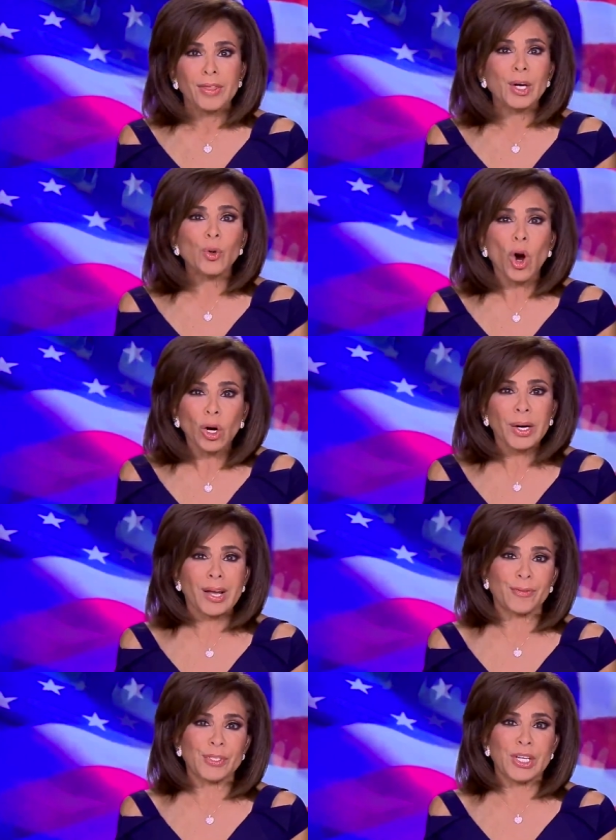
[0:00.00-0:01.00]
There are
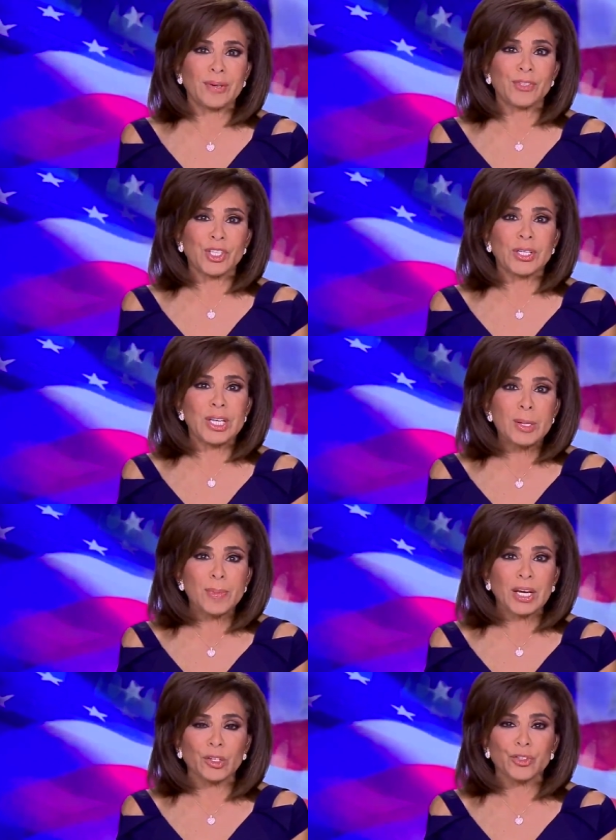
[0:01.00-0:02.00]
affidavits and
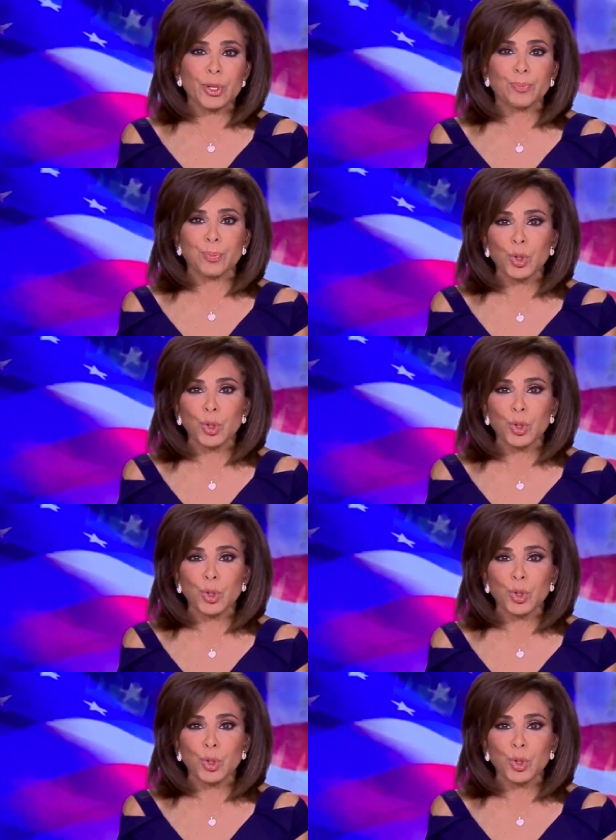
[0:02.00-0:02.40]
emails that